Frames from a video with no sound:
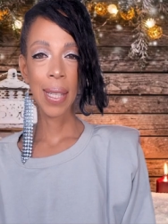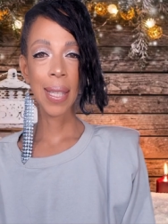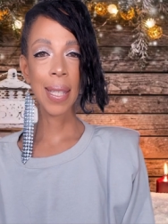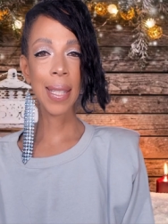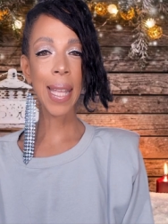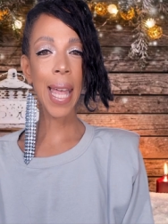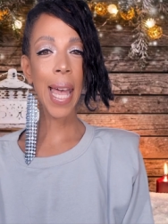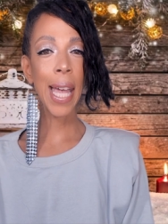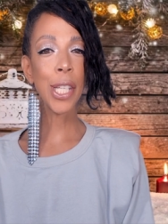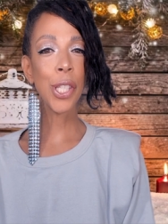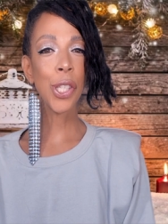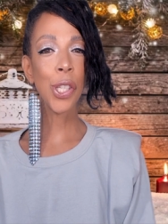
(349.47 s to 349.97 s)

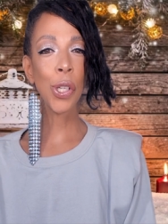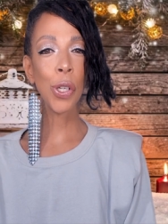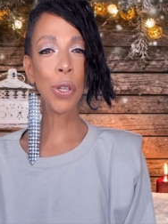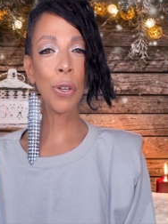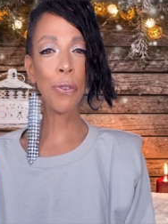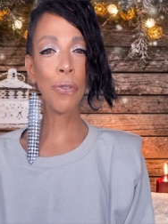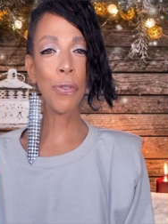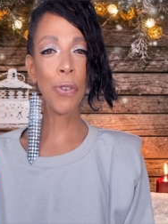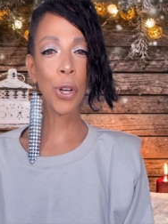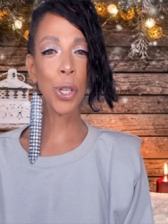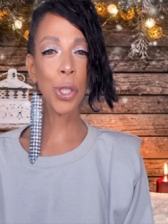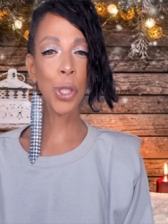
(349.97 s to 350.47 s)
Stay
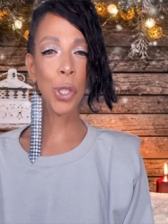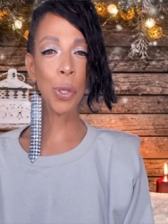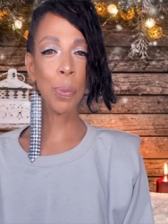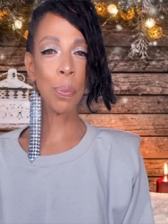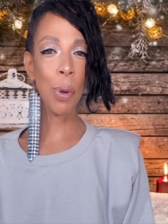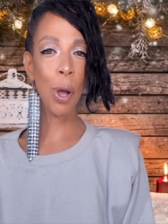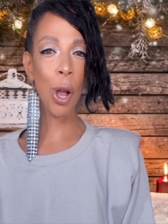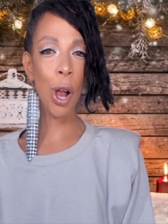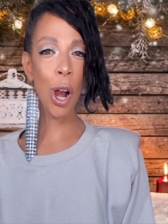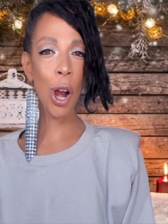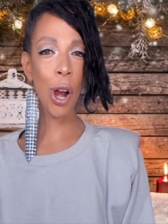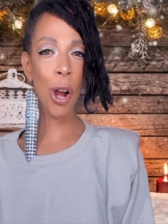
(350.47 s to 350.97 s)
tuned for
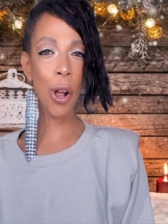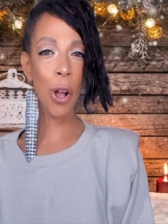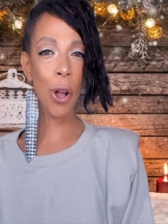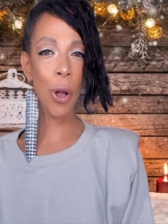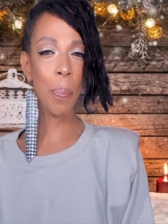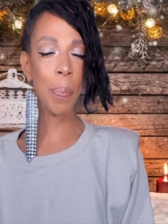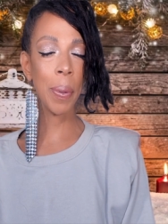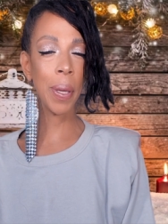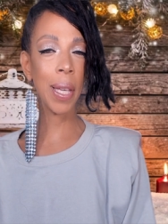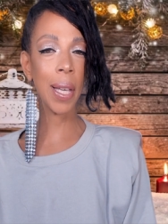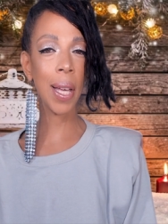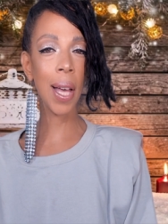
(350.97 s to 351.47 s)
tomorrow
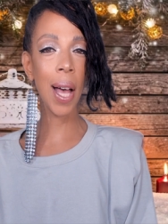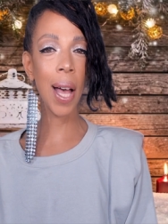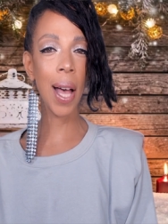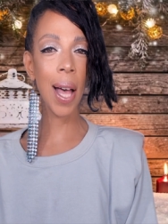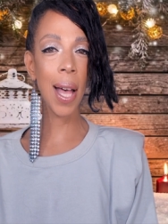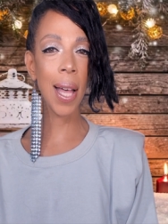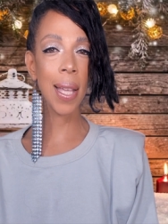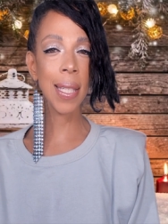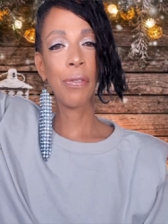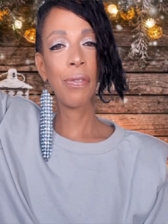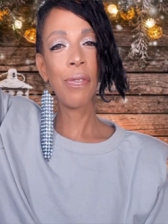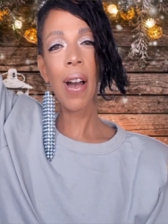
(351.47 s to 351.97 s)

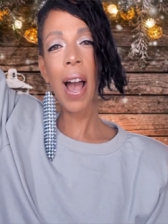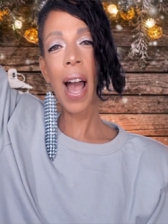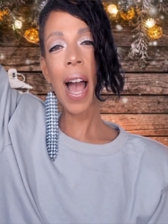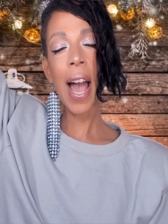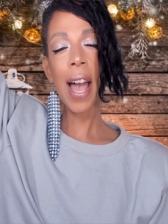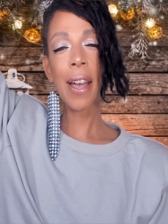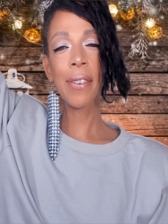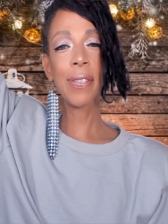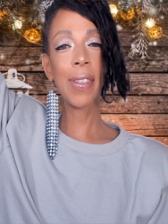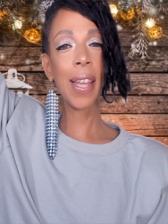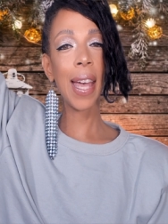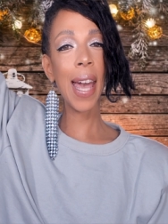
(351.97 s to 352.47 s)
because
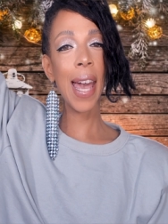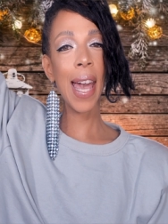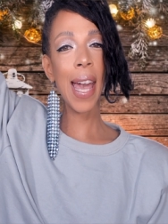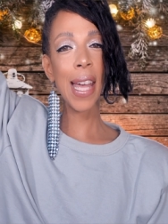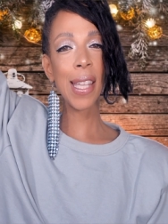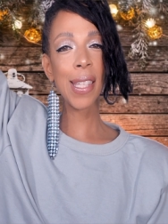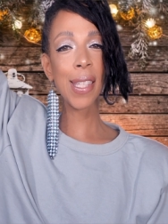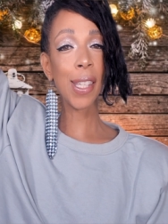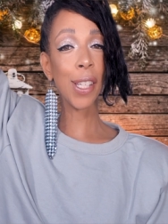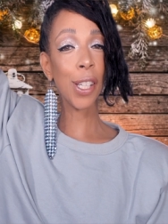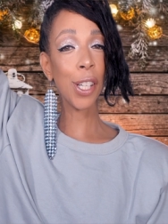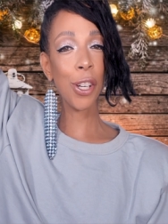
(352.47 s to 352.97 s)
five
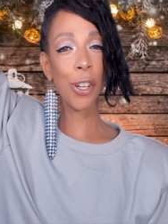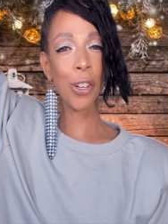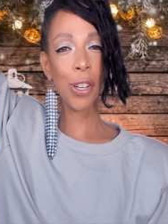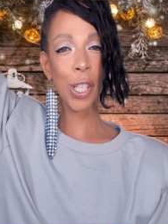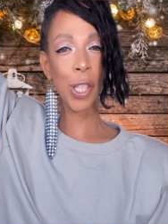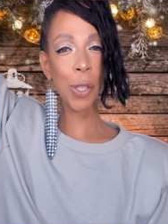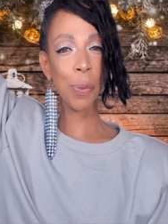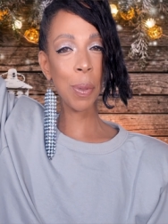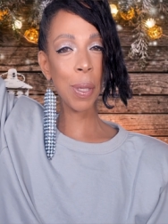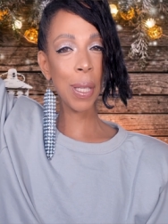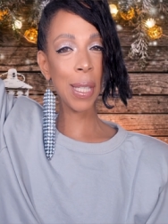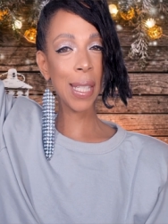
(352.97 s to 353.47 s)
days of
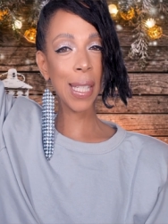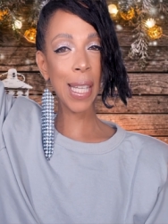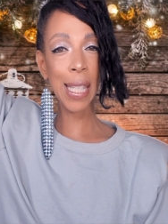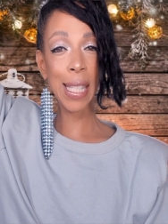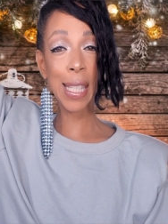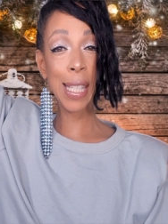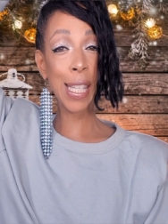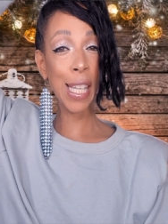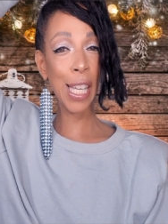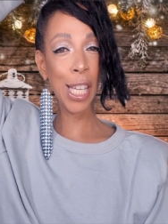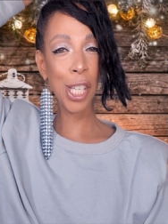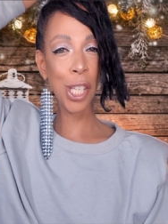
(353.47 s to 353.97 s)
Christmas
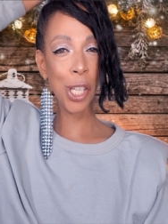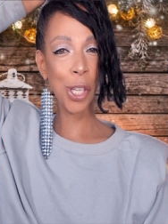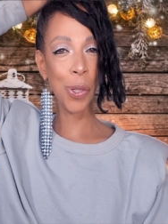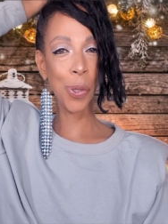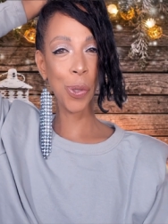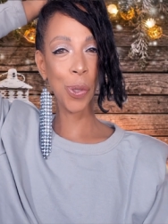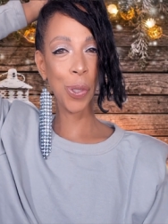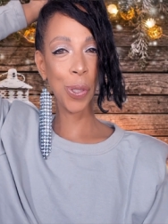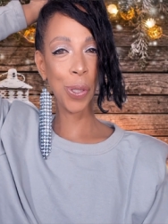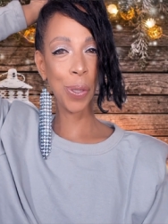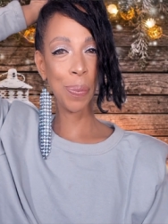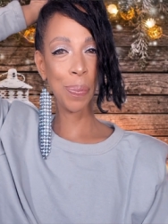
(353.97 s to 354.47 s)

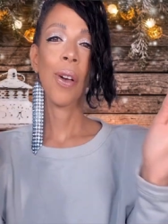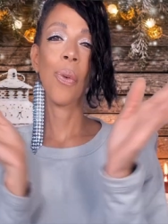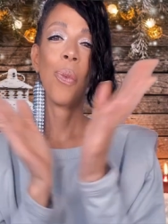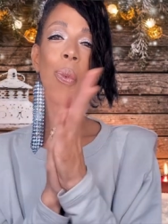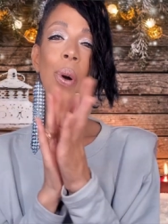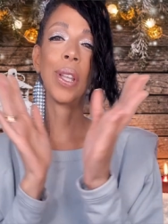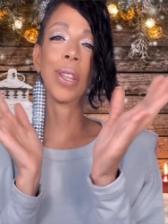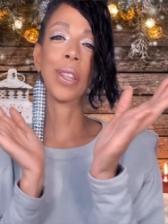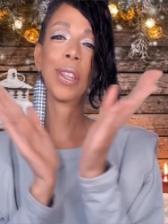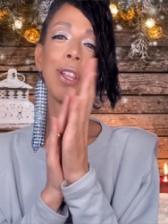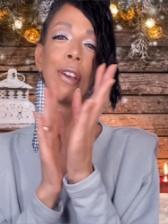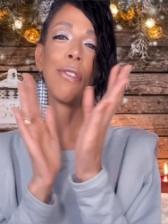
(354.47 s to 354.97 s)
continues.
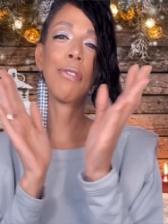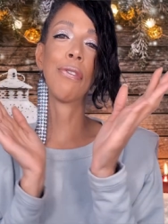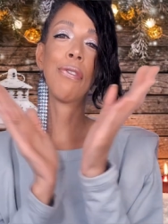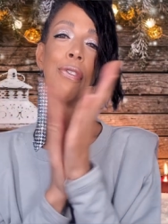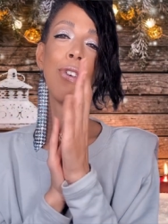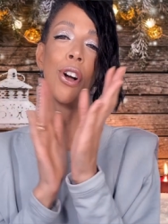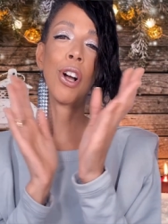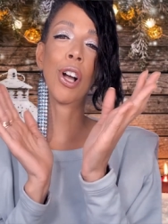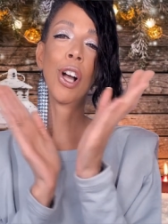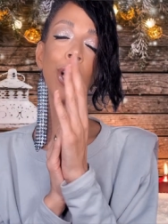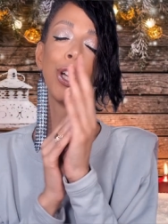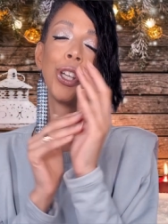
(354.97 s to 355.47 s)
What the
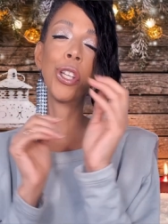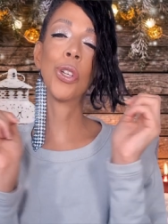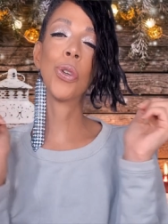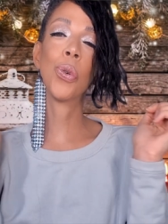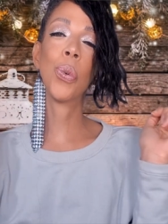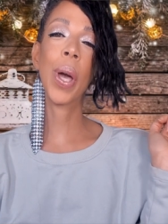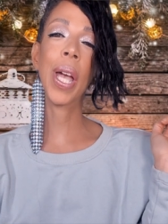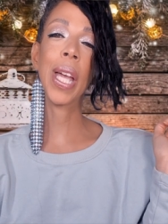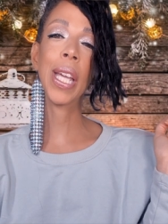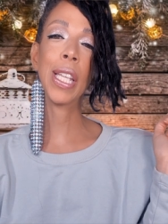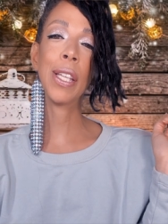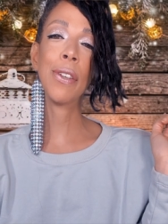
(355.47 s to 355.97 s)
fuck are you
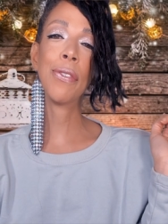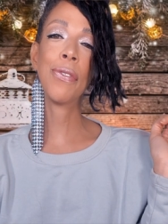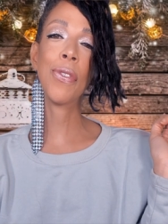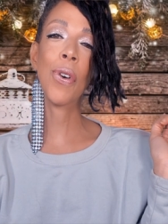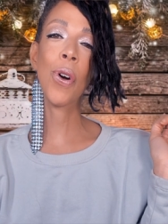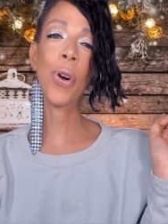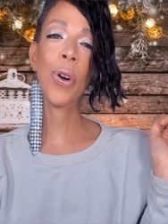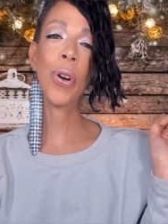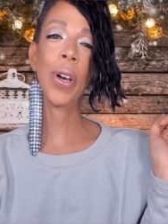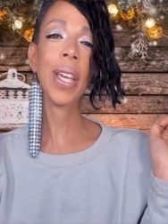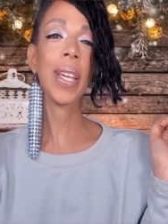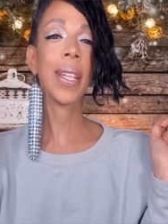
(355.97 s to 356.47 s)
waiting
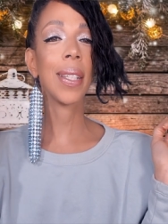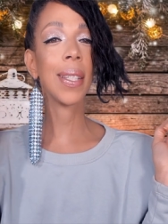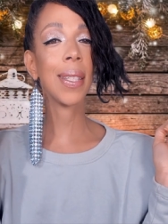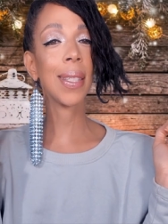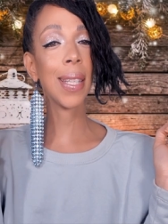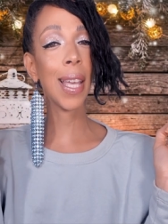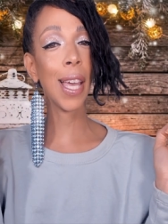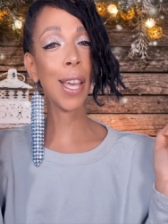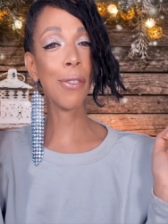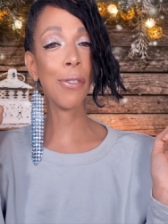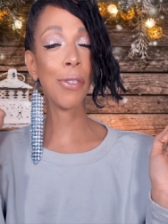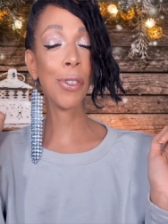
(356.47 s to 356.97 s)
for? It is
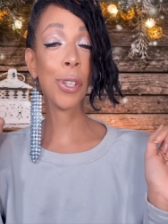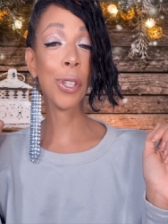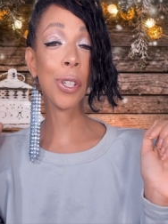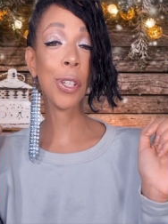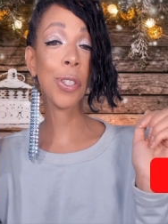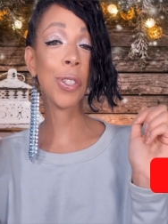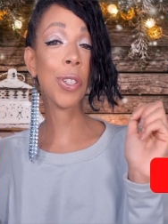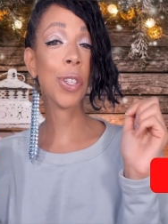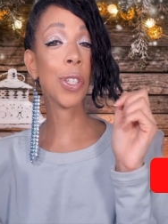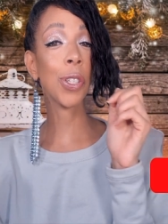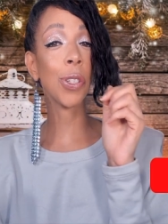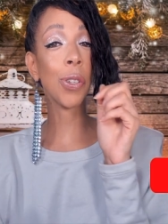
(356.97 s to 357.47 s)
time for you
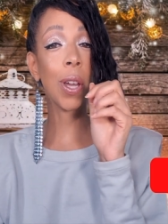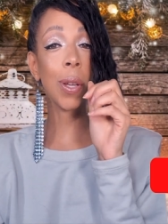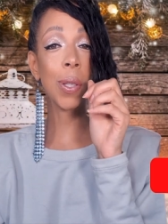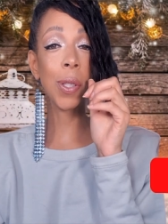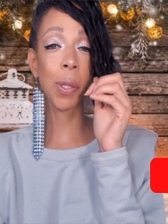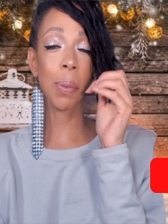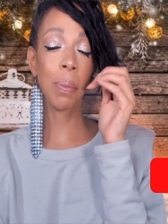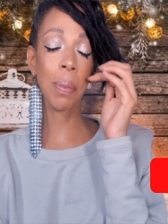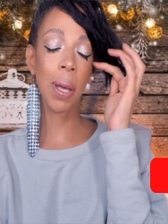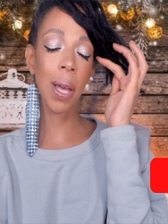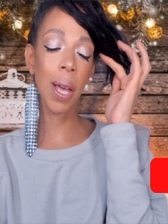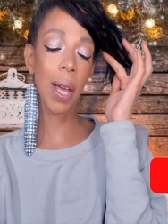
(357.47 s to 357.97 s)
to subscribe
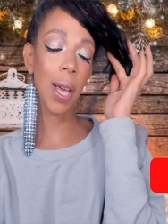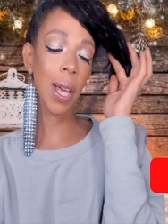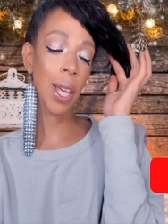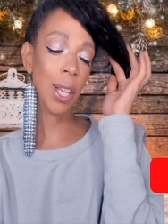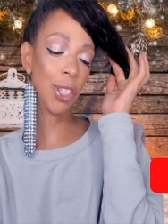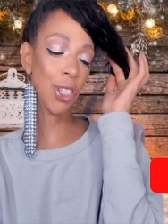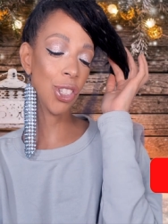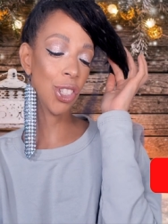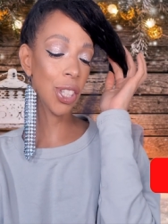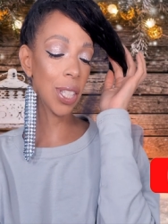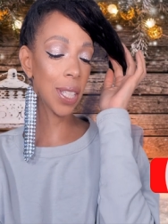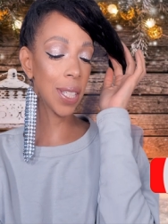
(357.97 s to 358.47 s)
to
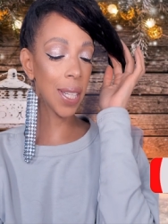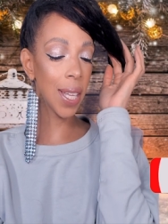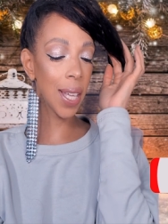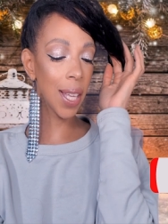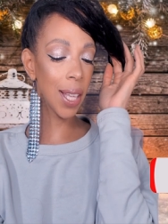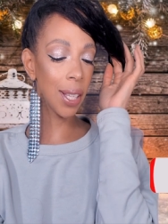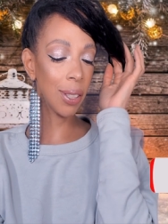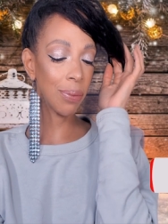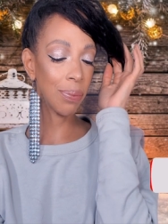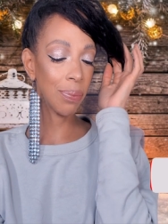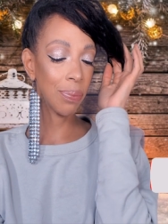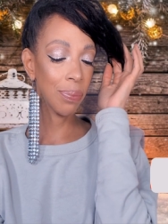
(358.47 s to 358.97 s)
my
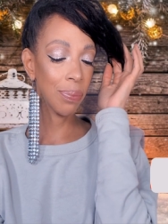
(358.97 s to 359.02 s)
channel.